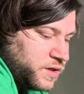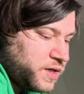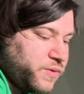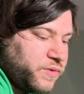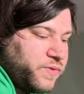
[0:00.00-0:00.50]

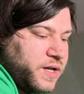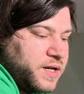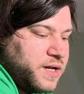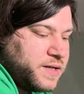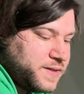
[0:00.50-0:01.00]
Now we
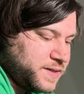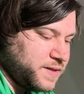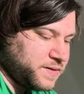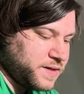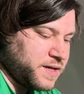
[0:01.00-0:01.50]
waited and
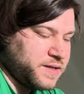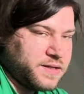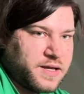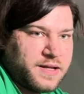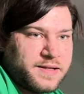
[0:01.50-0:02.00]
and
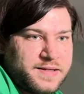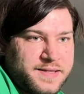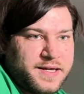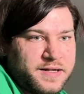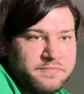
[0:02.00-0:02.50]
and
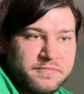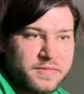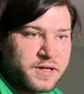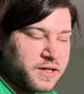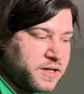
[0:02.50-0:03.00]
seen
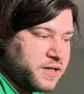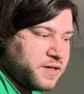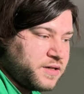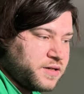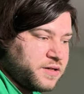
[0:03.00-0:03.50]

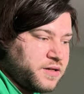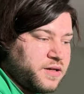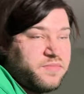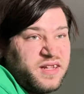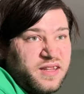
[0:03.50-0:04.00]

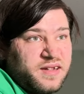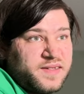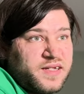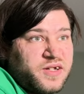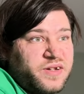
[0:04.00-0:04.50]
and made the
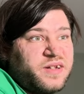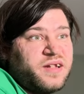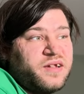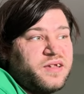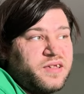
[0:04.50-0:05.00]
decision.
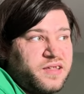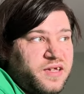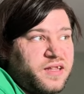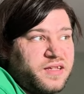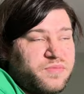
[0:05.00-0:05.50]

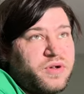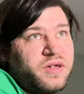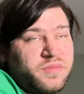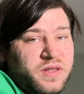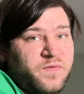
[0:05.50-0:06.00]
Yeah, let's bring
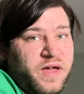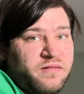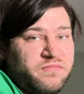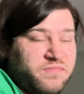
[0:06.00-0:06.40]
him to the vet.